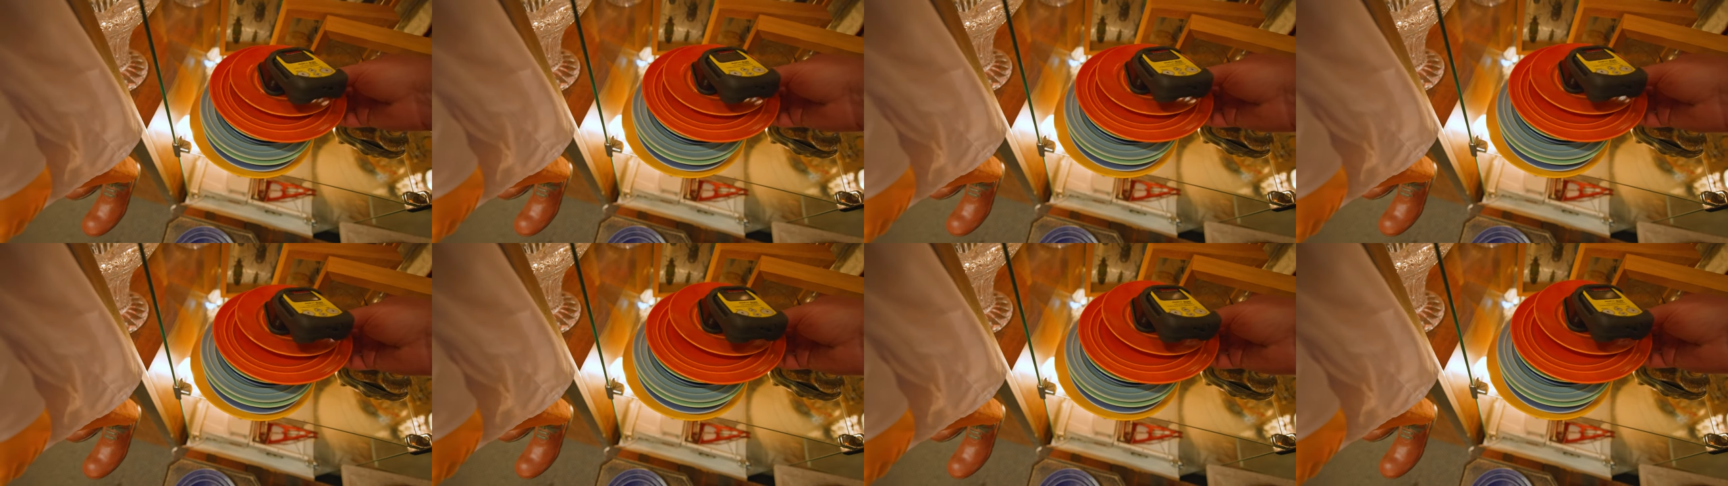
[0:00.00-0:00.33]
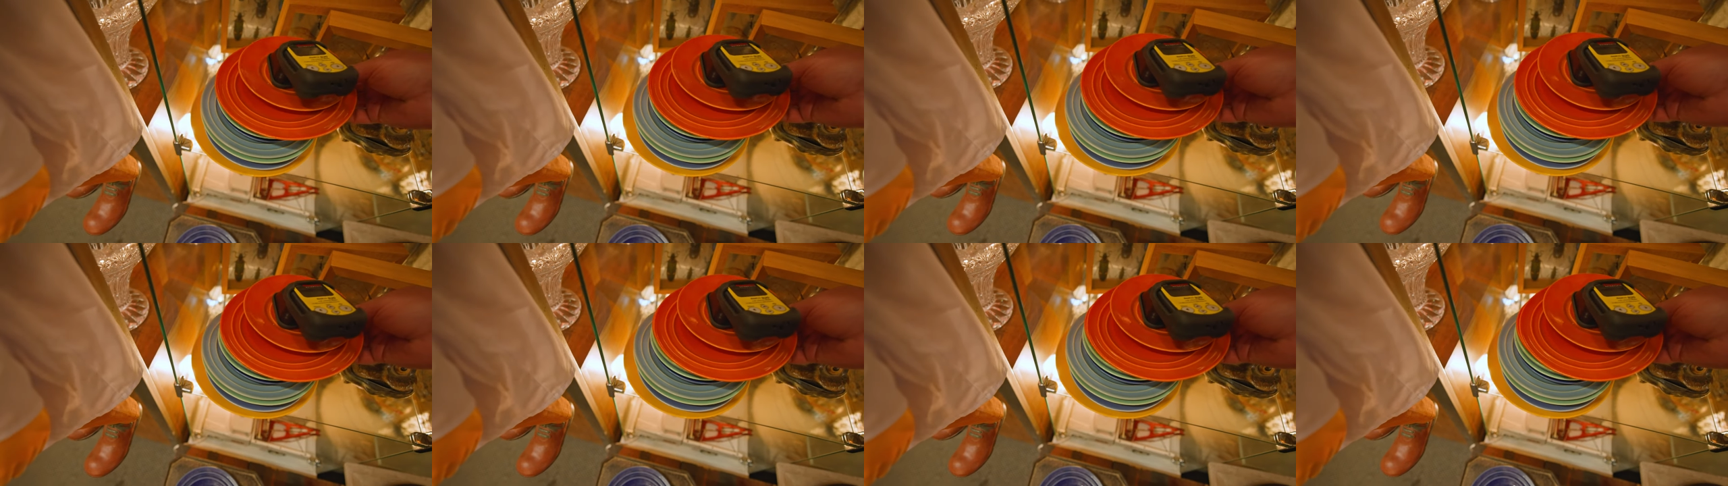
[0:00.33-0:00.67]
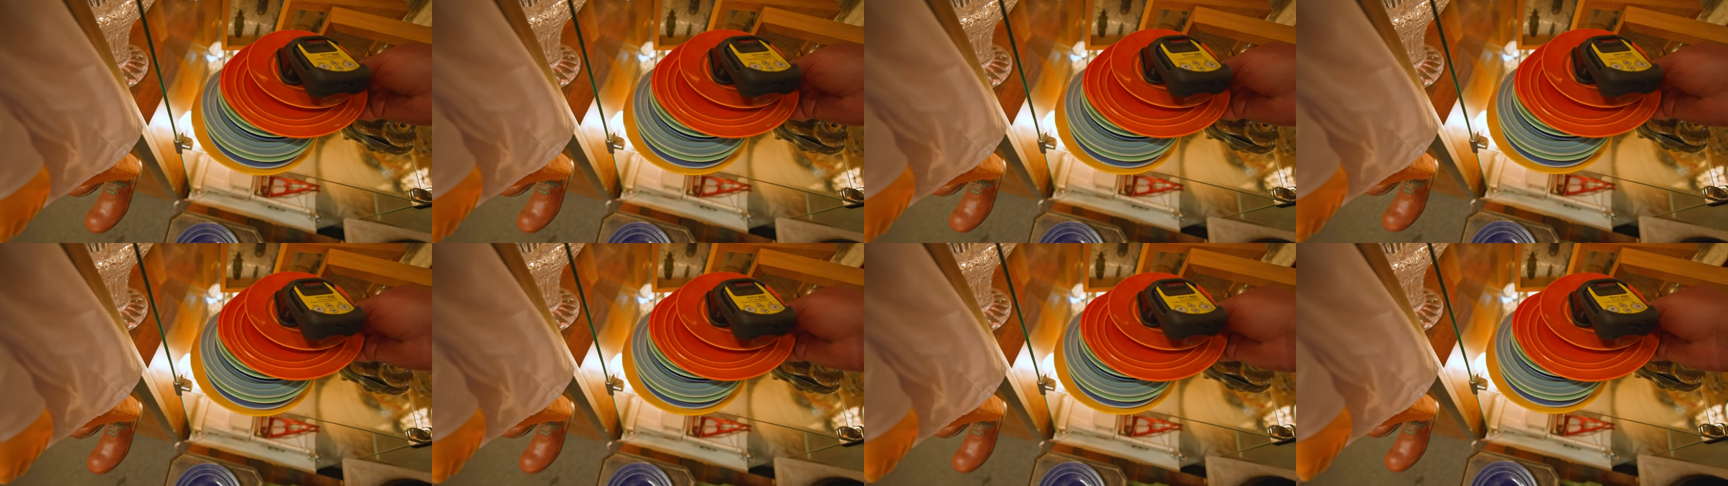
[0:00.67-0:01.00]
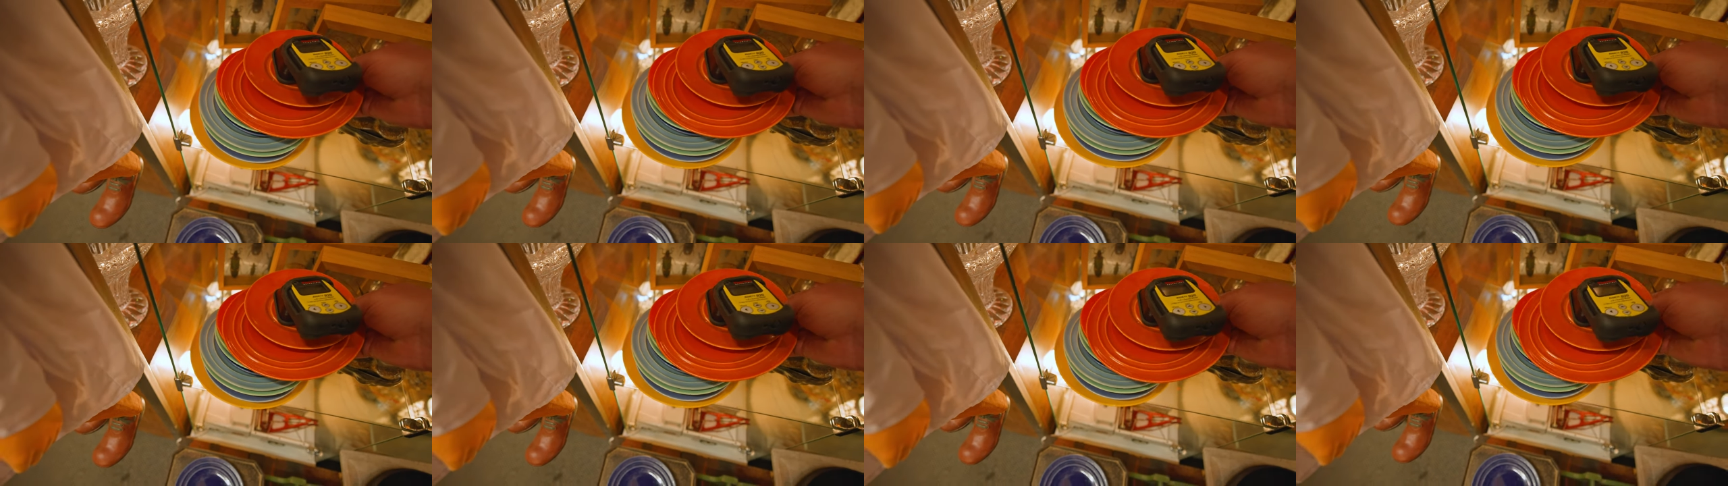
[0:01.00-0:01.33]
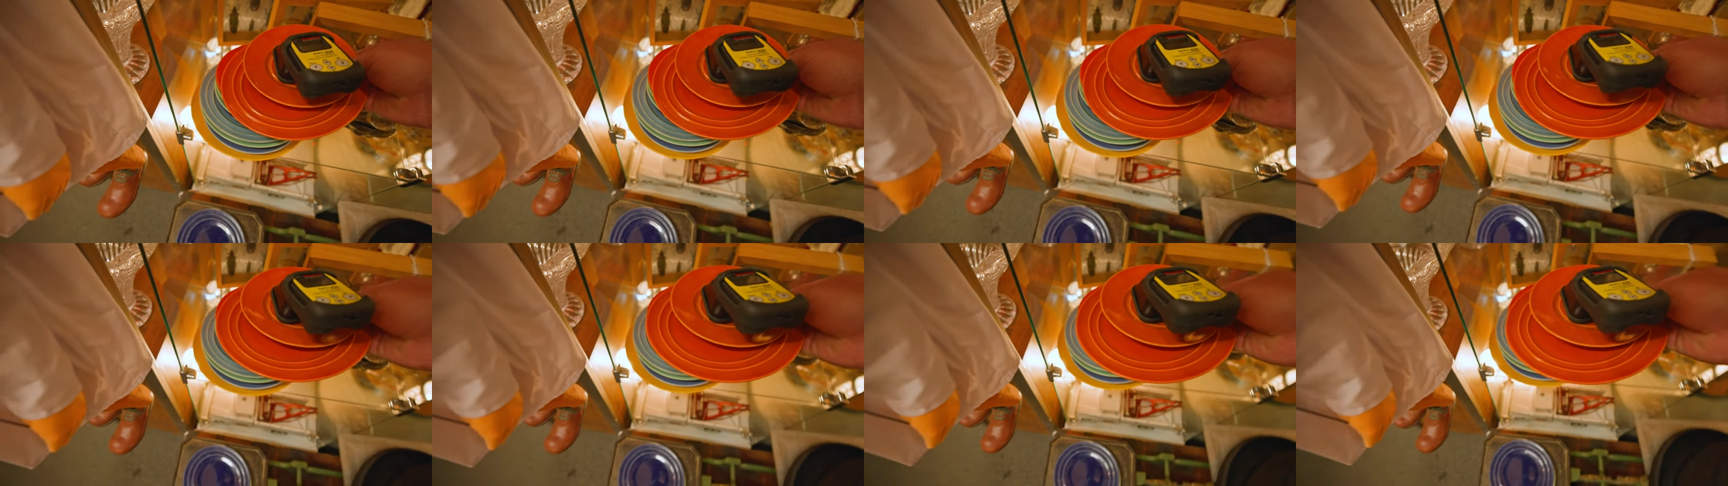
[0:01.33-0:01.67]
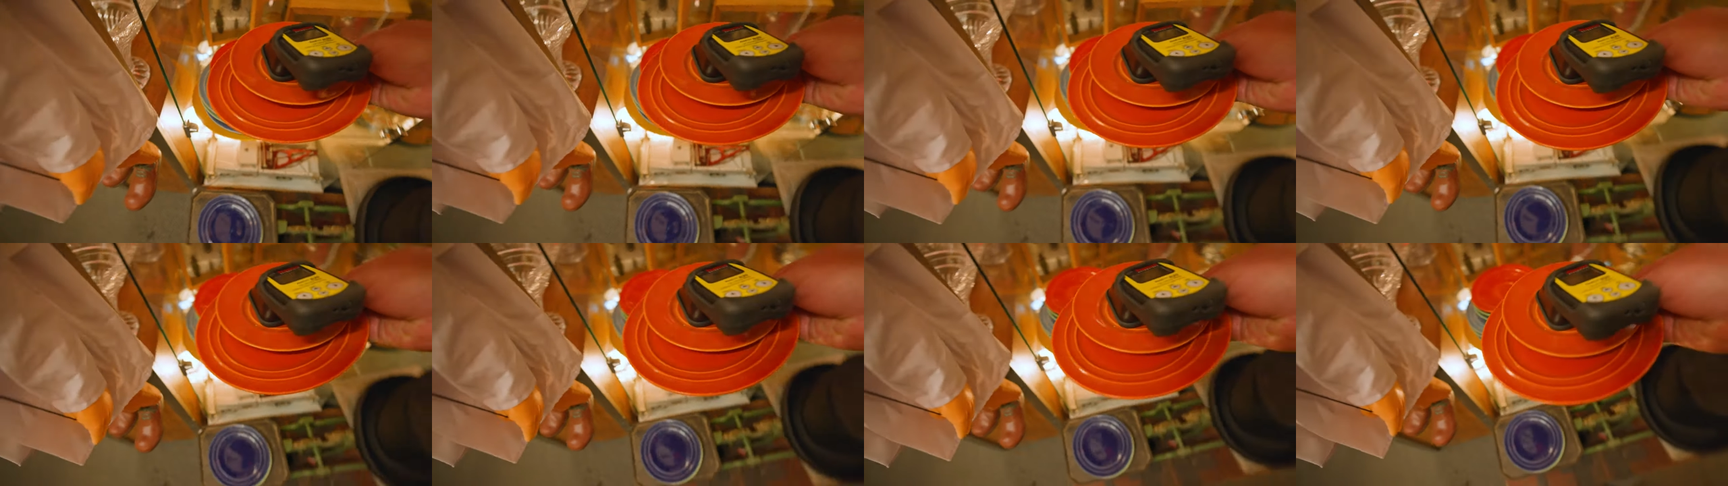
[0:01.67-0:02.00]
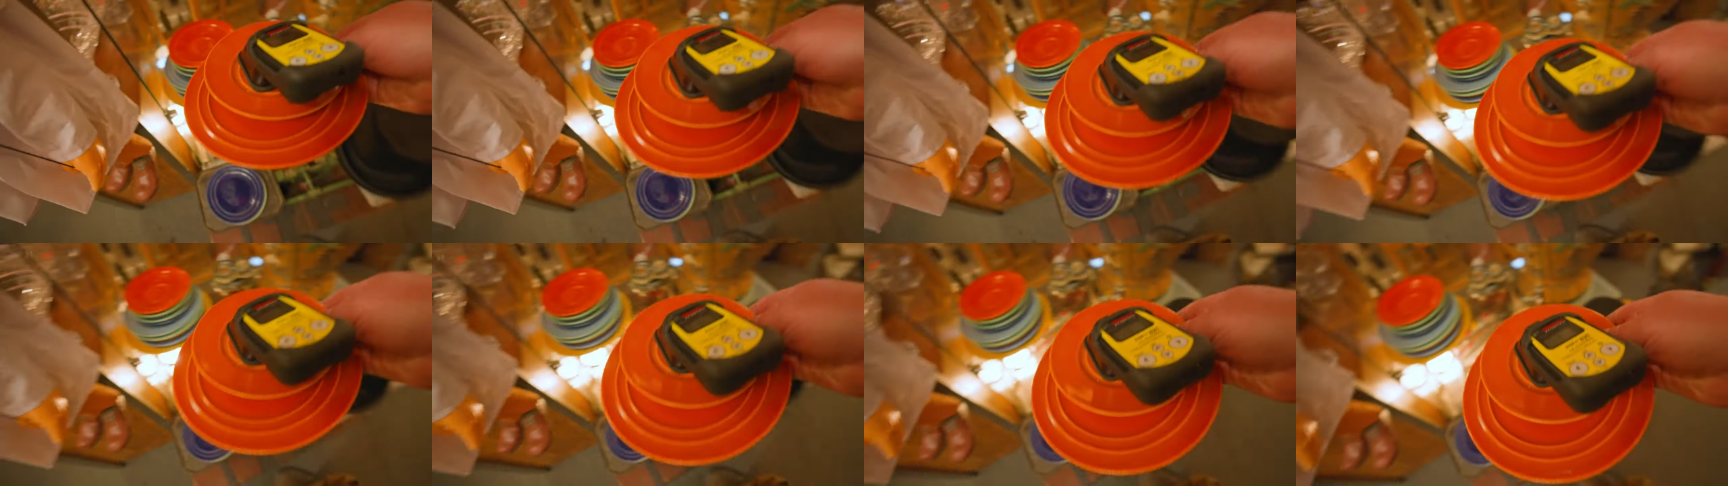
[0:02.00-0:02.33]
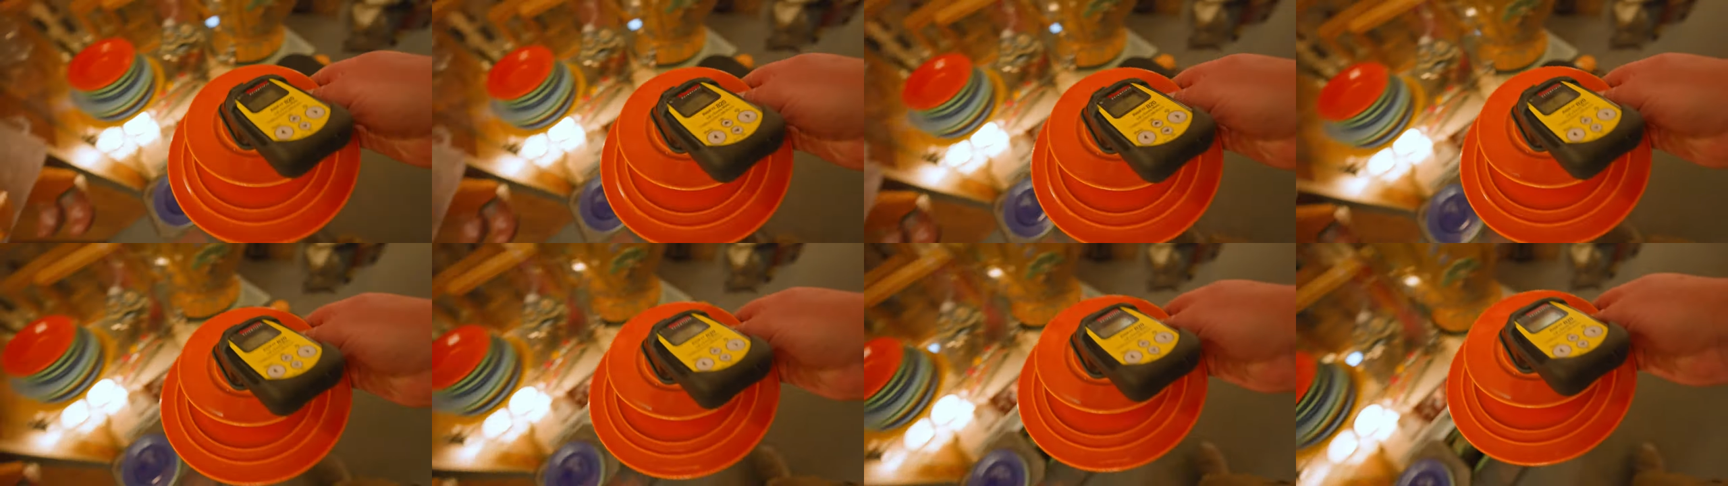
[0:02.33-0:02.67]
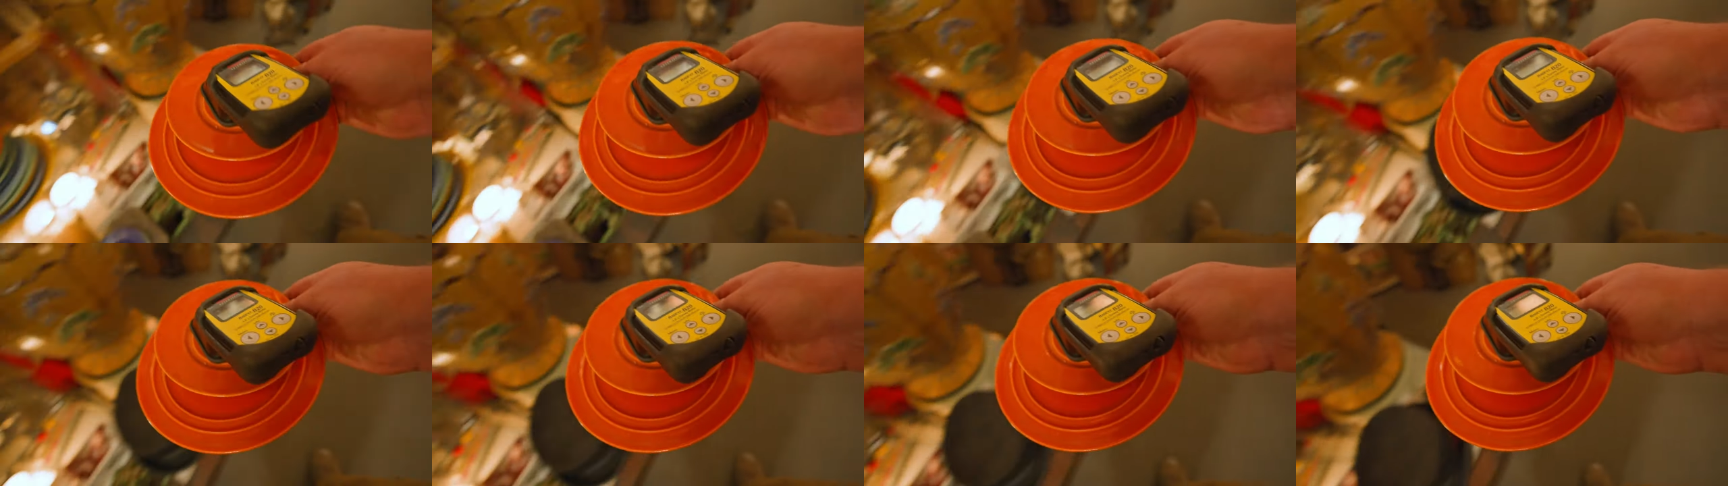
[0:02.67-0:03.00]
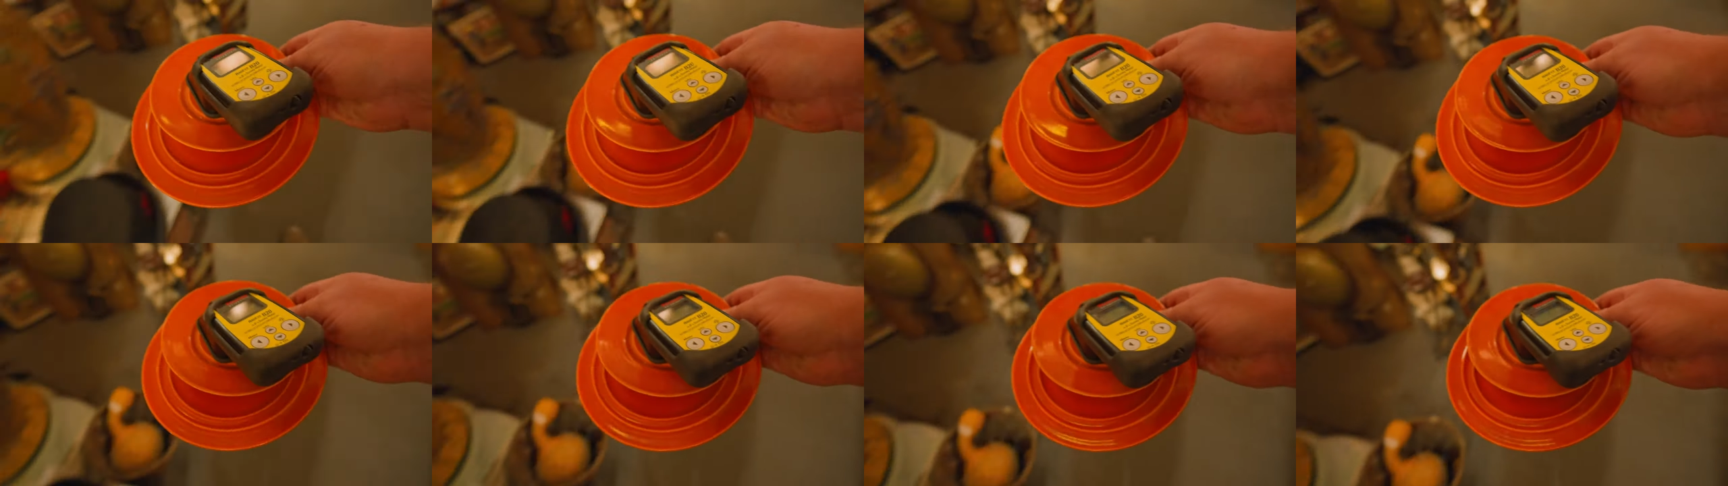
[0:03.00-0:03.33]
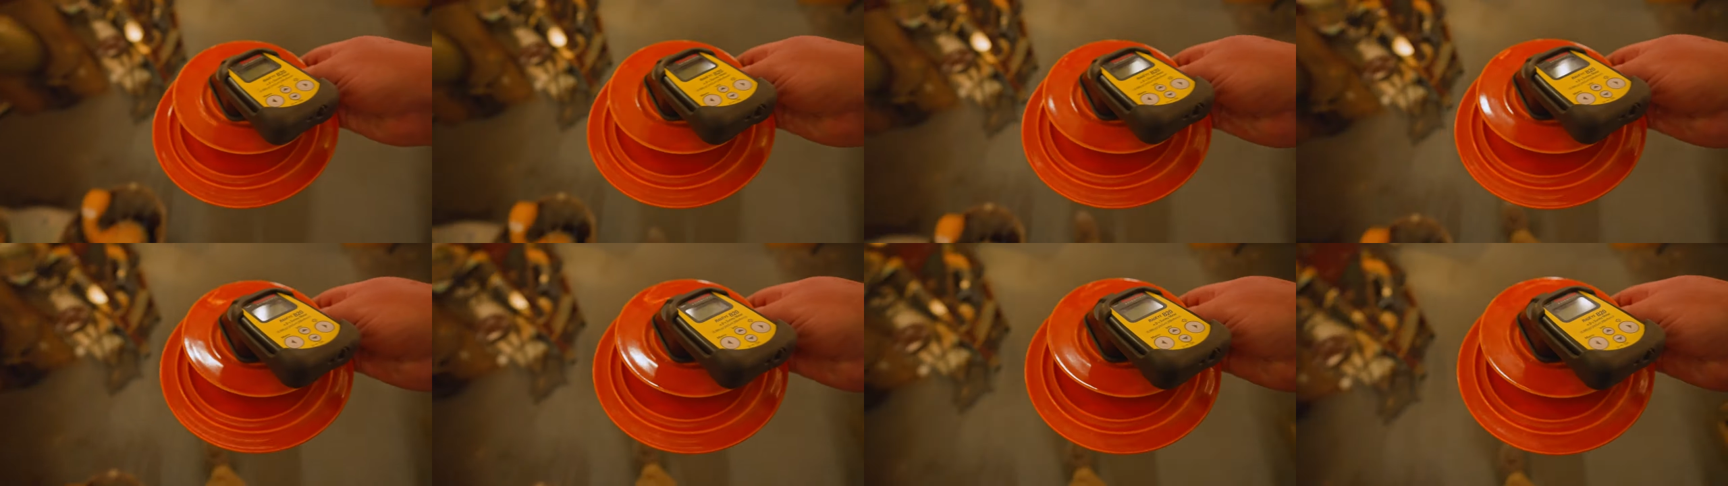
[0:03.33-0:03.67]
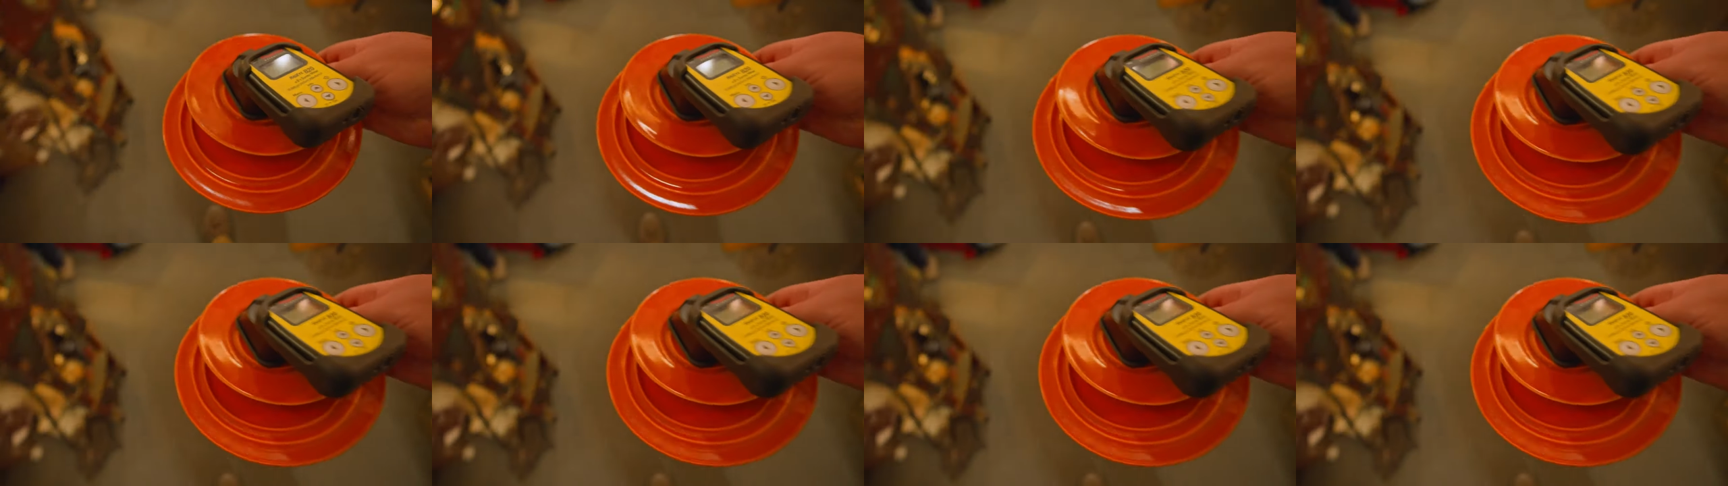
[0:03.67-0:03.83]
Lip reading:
Nobody's mouth can be seen.